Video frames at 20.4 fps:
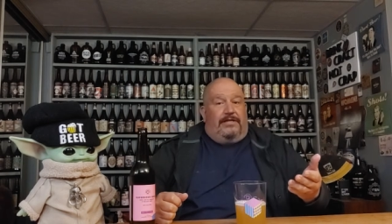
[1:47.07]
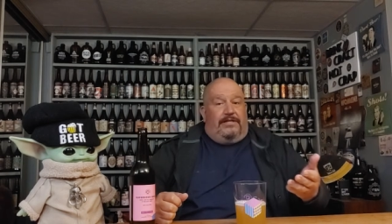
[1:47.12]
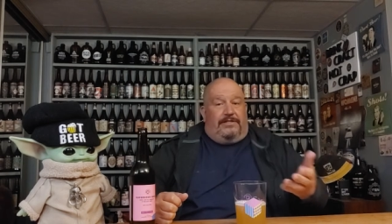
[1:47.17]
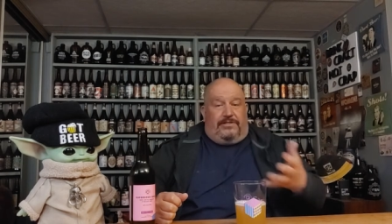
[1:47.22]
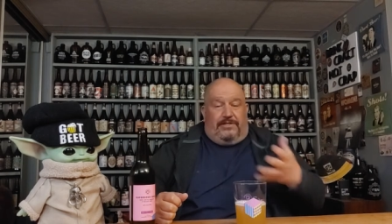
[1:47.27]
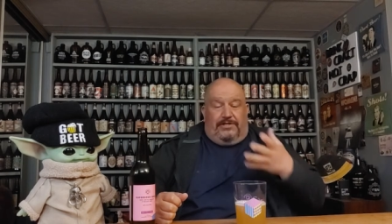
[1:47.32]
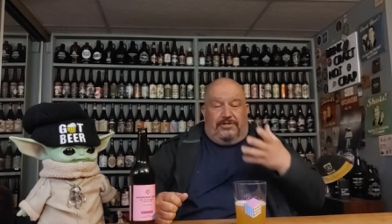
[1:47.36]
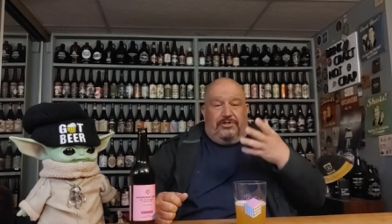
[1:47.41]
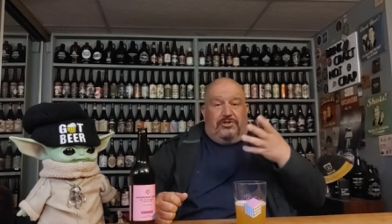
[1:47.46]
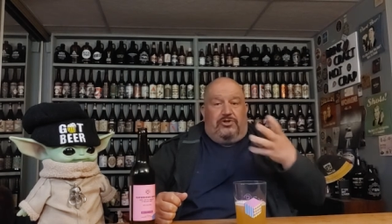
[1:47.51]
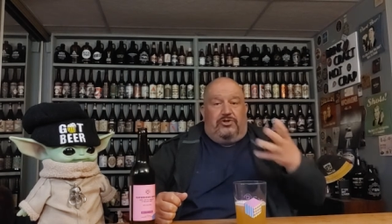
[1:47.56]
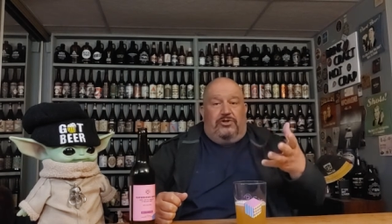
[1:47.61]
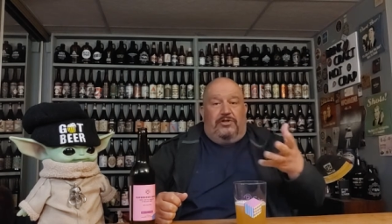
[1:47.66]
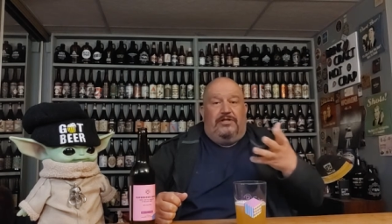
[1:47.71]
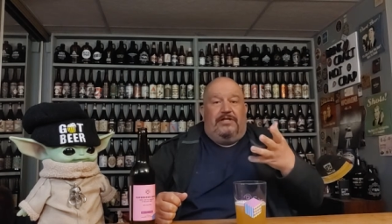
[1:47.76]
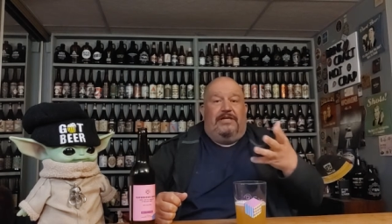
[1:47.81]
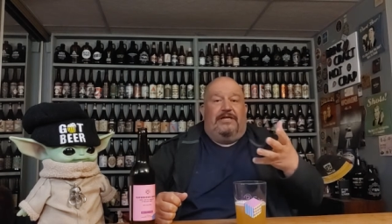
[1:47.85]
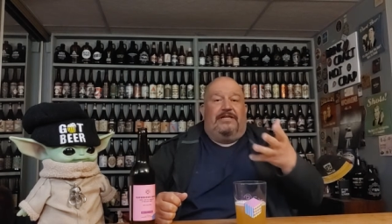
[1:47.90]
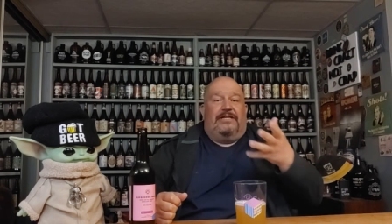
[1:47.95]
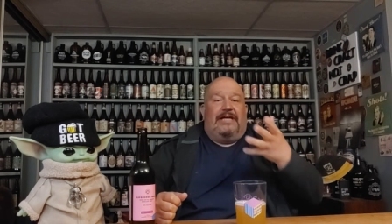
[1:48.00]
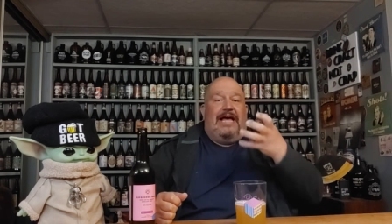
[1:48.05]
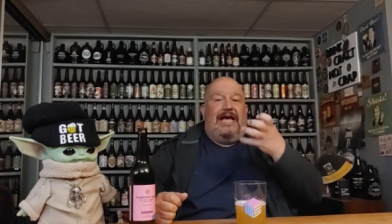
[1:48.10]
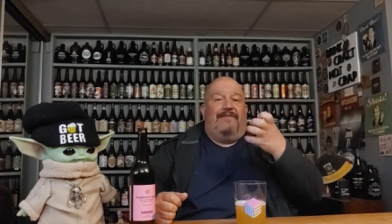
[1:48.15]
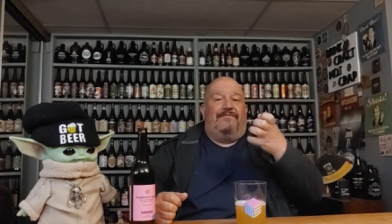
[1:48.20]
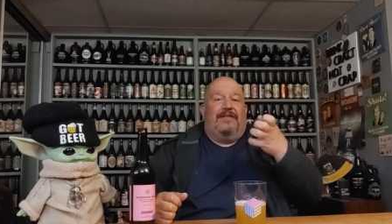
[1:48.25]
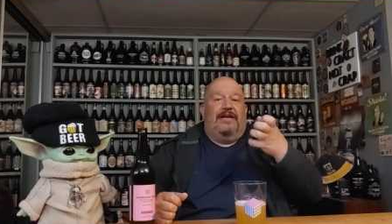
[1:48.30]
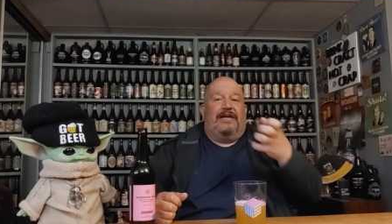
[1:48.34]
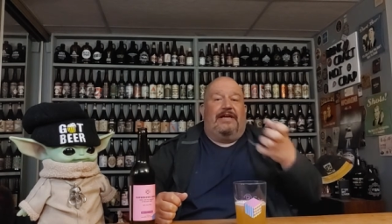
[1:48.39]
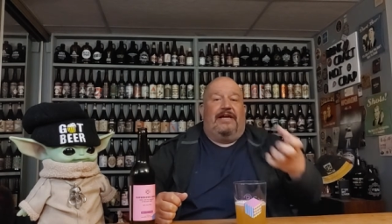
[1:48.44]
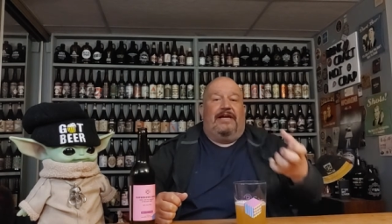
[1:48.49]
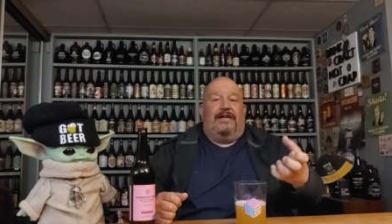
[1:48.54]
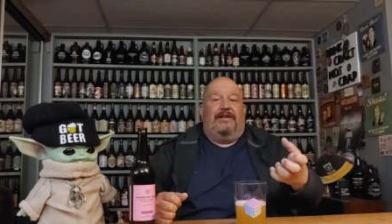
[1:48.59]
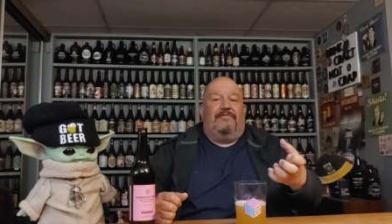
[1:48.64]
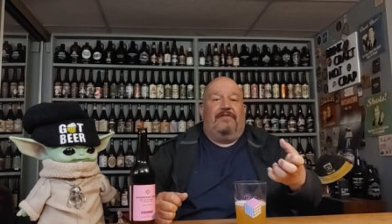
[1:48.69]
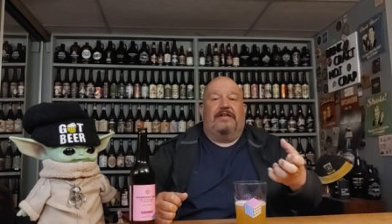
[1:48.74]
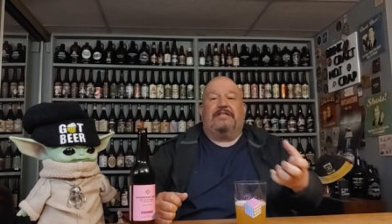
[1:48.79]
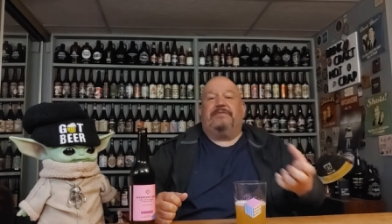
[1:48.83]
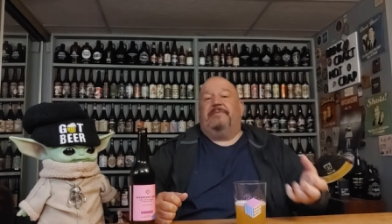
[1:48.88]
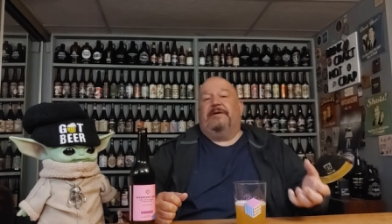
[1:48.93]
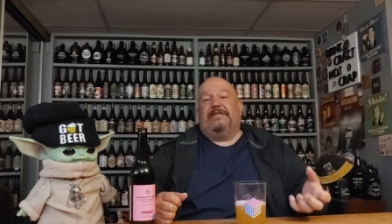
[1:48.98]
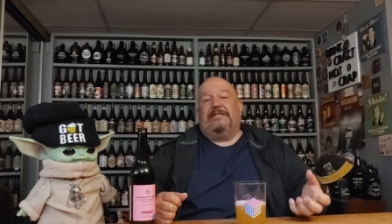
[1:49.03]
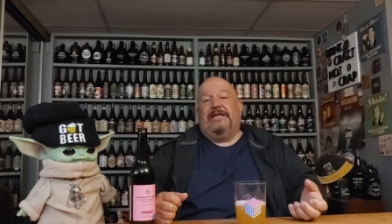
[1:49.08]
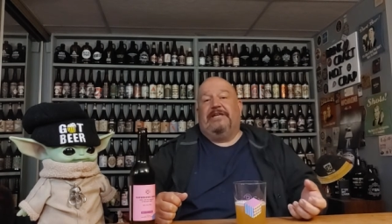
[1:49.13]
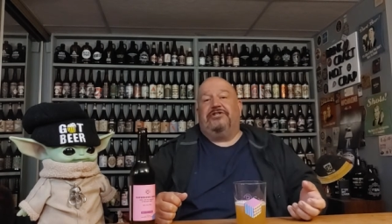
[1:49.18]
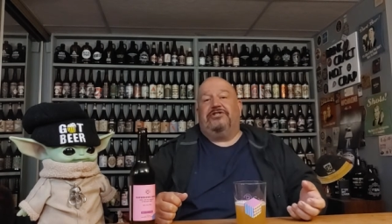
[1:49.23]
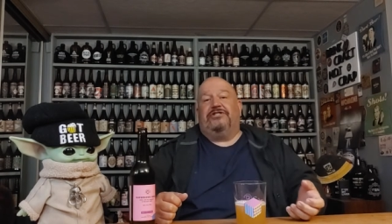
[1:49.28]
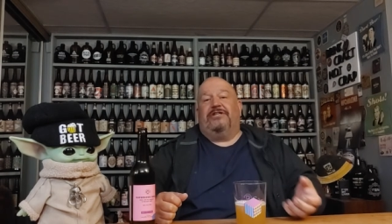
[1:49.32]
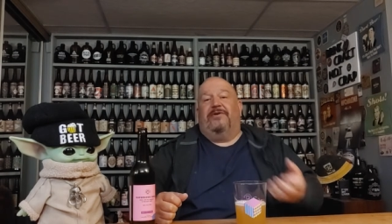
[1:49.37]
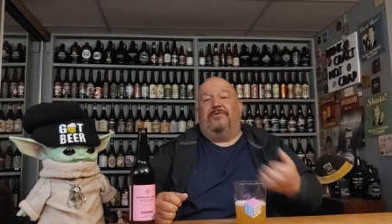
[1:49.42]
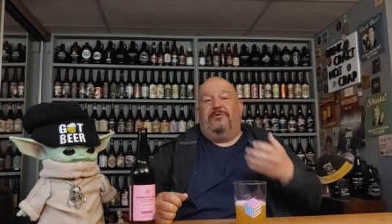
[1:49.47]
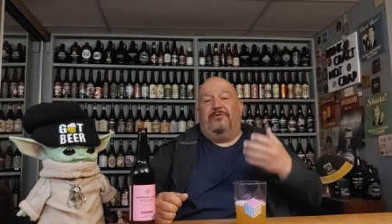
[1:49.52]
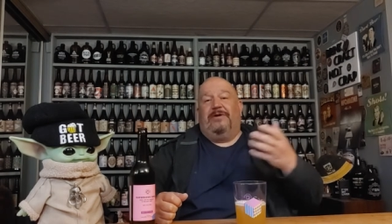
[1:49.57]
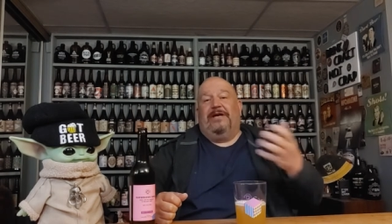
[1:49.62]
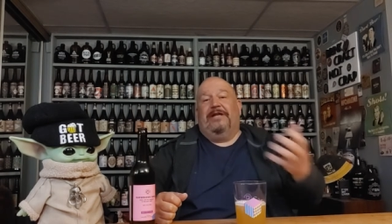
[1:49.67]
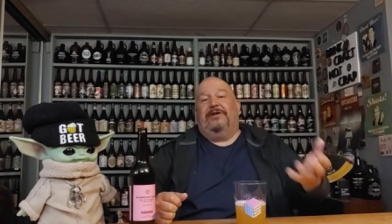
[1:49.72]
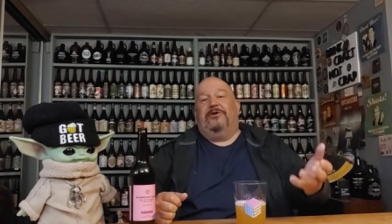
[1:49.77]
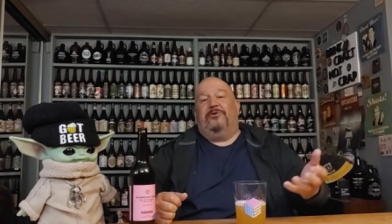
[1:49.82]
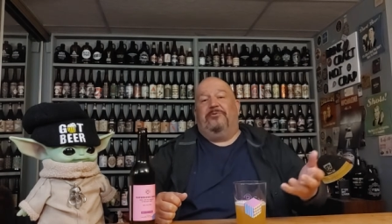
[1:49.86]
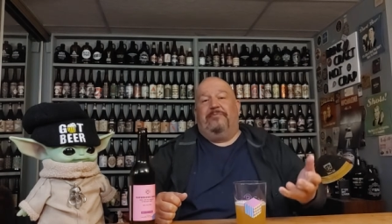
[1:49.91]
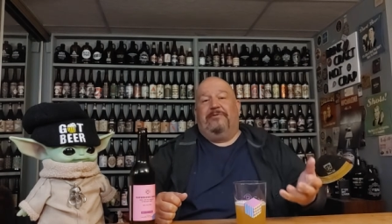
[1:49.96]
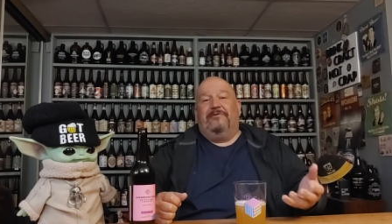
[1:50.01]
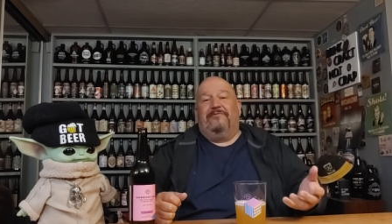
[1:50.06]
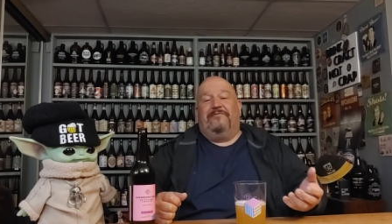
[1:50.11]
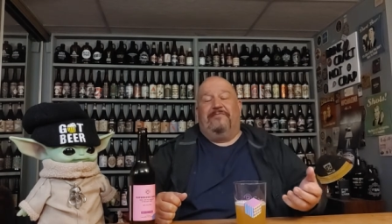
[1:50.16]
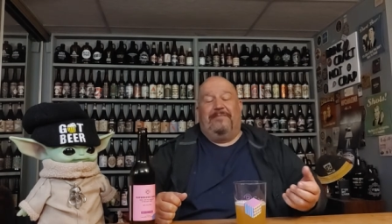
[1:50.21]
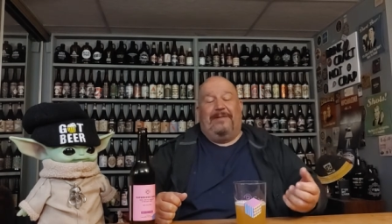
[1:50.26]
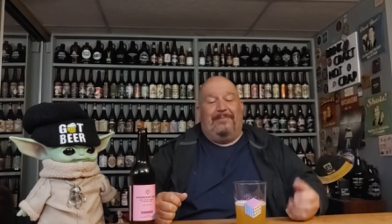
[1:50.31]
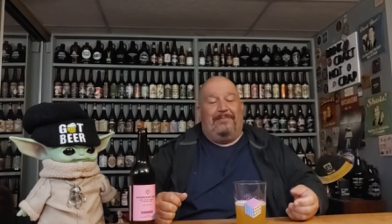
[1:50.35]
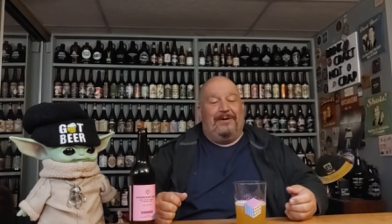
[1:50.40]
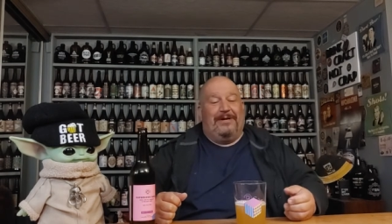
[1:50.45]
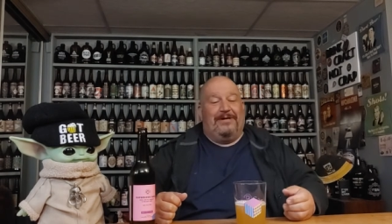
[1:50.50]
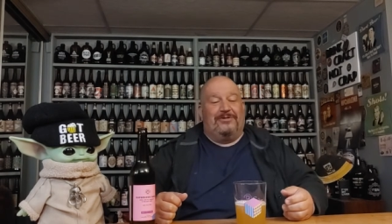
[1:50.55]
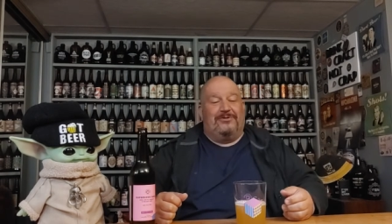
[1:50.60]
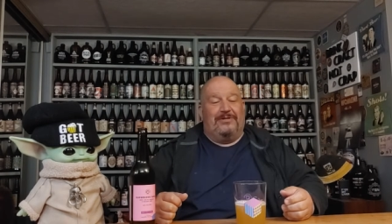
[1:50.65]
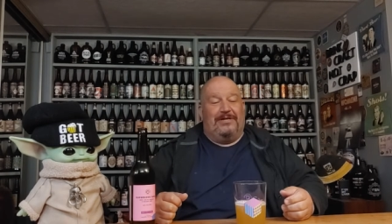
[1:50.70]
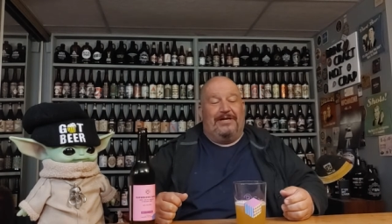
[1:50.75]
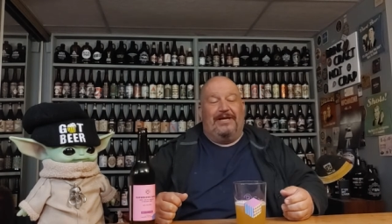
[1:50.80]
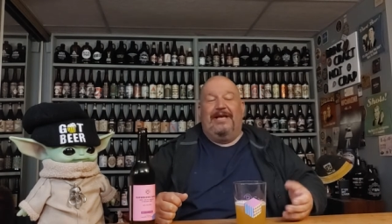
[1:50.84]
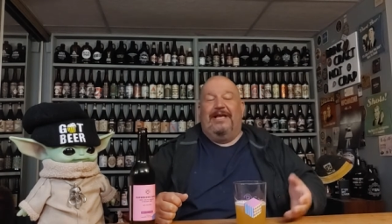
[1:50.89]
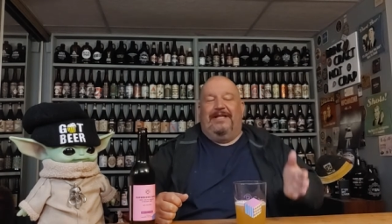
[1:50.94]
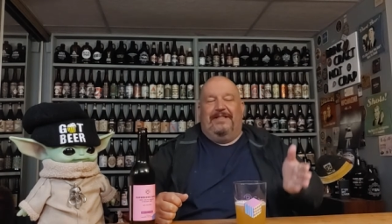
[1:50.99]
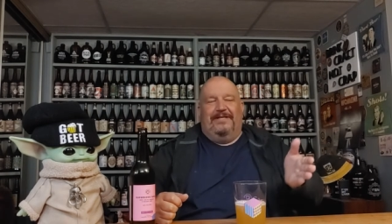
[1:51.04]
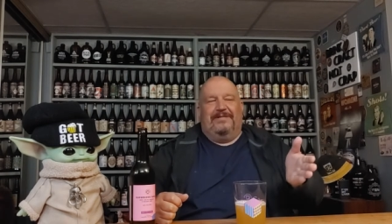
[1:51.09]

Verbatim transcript: It's it's a good thing to have that kind of expectation now when you get a new beer from them because you're like,